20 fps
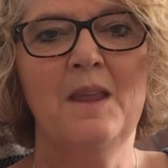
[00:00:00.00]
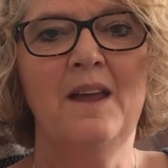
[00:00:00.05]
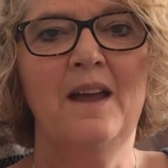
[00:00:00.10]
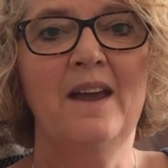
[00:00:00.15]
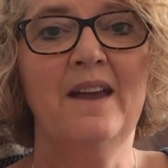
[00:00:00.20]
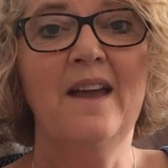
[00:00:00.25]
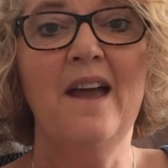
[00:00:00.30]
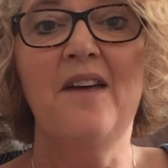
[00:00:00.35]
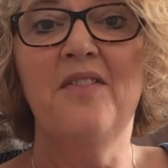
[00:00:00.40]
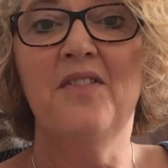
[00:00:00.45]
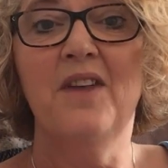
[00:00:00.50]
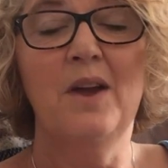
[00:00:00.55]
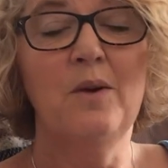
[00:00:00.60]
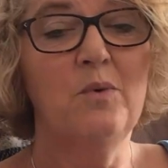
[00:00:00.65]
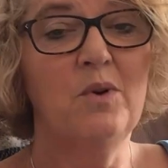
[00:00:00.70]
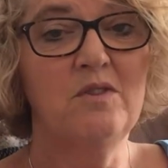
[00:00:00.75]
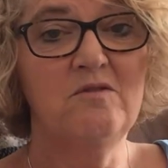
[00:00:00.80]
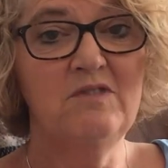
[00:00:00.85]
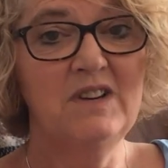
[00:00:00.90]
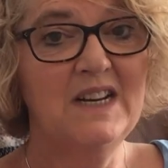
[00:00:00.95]
Again, they
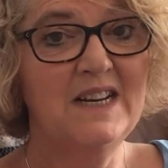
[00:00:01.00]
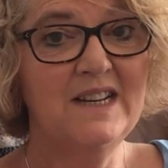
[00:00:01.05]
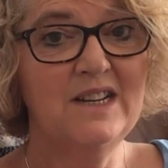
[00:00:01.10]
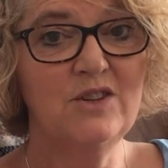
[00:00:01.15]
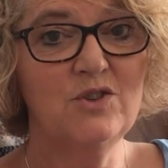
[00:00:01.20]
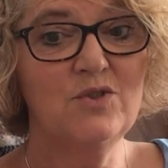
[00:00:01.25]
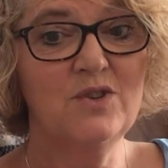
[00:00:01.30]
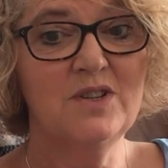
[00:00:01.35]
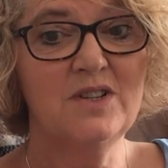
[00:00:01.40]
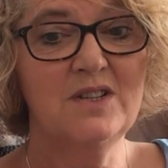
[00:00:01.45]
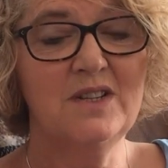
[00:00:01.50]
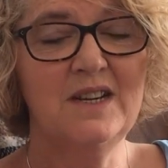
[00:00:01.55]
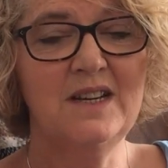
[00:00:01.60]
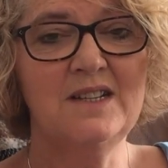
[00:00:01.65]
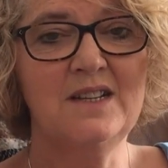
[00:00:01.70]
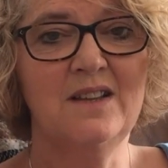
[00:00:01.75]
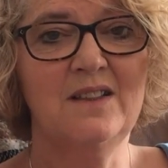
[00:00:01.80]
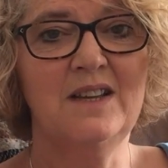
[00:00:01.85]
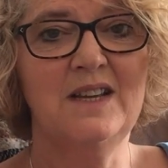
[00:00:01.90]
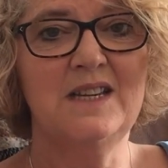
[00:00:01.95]
weren't really
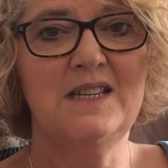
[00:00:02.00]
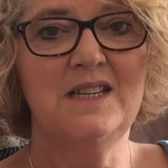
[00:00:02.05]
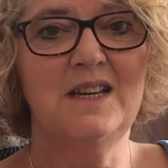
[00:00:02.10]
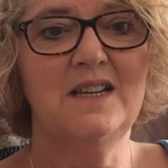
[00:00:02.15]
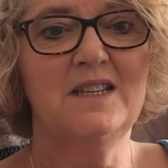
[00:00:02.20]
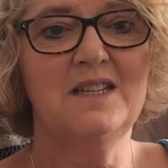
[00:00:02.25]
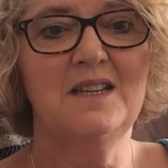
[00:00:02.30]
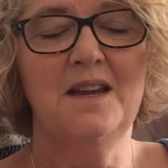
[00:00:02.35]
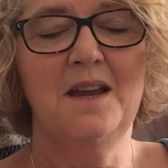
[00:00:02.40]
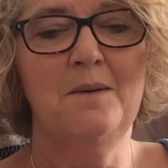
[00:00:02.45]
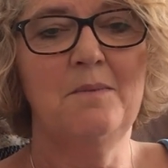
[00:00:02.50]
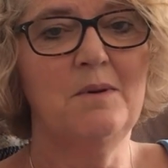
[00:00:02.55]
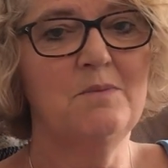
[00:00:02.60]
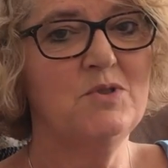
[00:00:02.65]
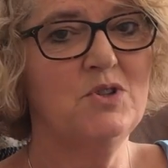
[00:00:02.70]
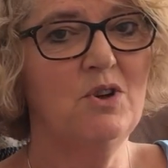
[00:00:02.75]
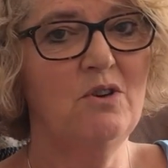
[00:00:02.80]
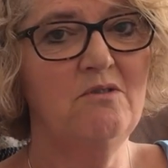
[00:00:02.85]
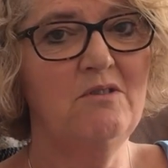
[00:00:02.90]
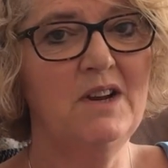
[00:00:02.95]
interested, and they said to him, I'm
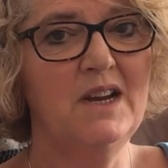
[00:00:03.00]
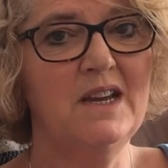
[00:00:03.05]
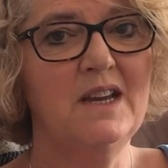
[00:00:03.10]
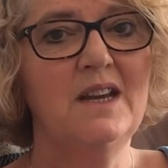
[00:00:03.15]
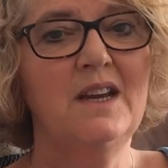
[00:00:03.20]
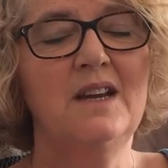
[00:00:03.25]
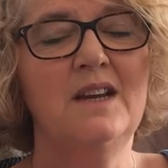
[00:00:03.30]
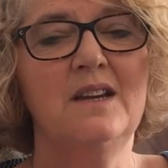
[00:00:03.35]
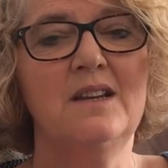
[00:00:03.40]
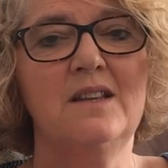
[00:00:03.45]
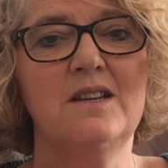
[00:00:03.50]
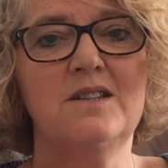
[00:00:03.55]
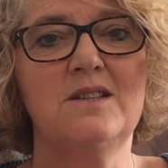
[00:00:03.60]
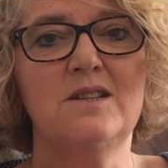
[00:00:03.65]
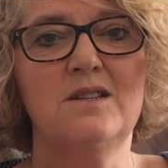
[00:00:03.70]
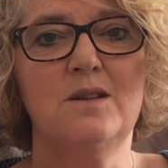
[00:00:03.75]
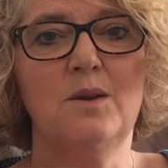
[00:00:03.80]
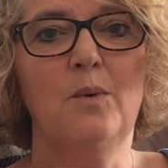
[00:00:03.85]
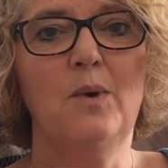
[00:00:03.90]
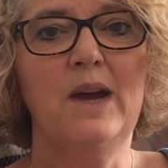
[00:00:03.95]
sorry, this
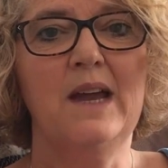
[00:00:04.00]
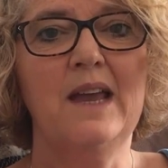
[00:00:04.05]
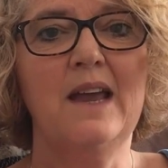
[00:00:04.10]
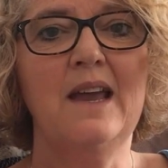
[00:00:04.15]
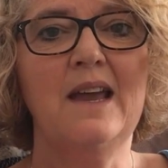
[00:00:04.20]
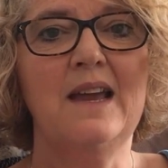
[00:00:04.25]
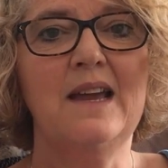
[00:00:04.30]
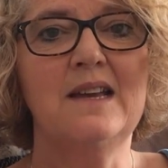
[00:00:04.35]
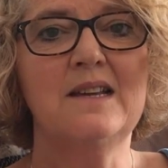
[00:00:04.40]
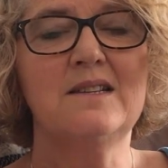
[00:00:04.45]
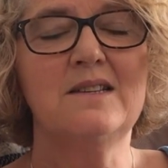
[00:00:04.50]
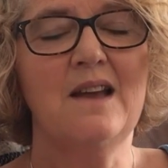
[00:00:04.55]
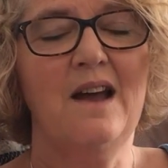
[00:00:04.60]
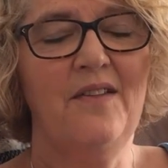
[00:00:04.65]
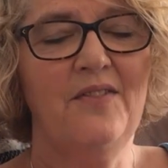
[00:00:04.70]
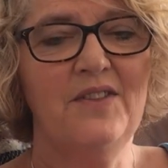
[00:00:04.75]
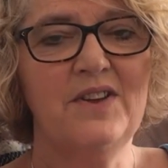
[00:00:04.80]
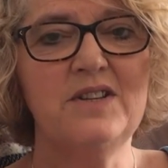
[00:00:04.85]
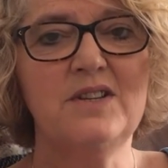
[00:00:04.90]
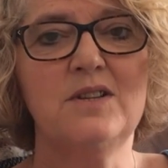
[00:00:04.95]
is the way it is,
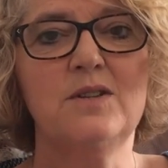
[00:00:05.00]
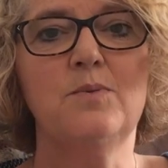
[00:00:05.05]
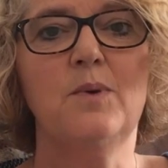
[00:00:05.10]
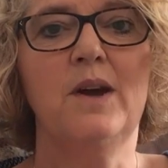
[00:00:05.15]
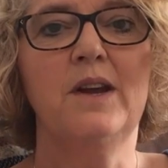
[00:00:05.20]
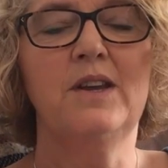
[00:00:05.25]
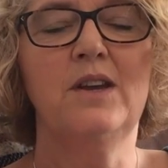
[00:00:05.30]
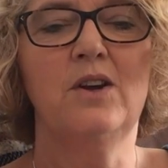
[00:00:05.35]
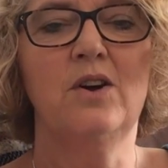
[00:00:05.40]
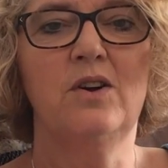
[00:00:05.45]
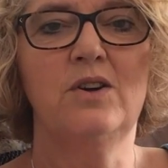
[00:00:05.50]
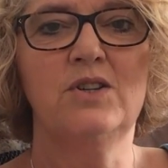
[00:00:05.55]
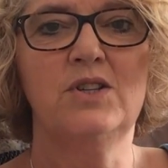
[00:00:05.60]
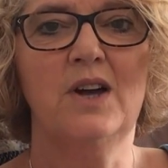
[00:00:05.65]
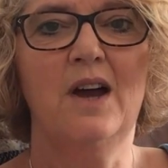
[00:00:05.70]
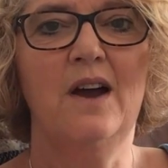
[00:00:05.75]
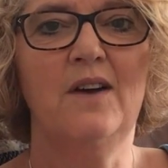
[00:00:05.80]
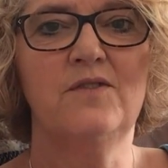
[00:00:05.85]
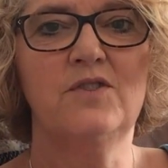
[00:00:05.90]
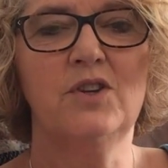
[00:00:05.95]
and this is where you're going
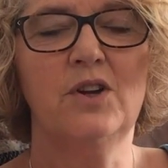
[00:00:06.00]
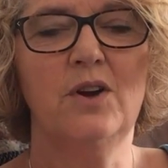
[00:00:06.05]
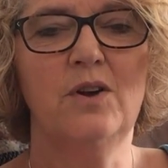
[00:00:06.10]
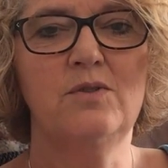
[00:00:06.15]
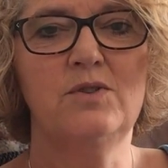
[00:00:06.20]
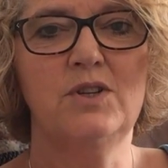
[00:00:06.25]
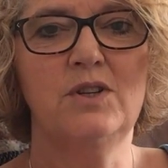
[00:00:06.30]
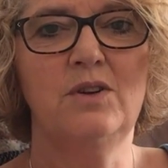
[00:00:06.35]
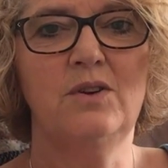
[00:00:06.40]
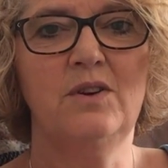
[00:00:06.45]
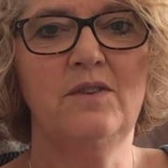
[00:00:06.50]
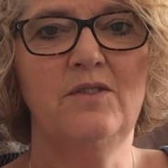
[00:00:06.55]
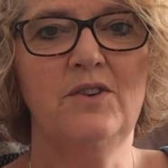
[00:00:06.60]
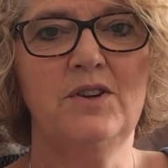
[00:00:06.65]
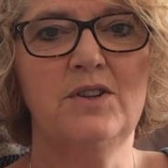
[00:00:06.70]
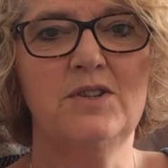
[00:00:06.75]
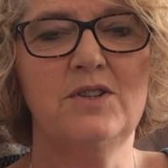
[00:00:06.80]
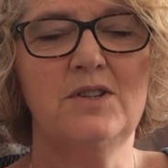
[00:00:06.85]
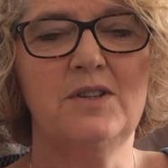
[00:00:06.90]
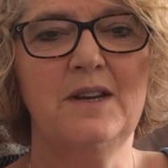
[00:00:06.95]
to have to go to
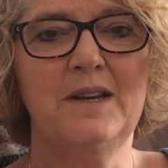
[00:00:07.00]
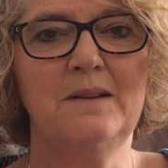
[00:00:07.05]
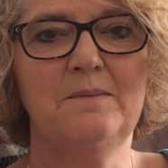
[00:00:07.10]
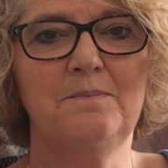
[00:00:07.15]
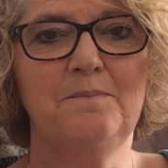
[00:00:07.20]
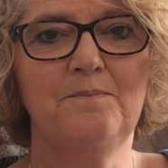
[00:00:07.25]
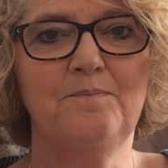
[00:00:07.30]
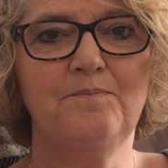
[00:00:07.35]
university.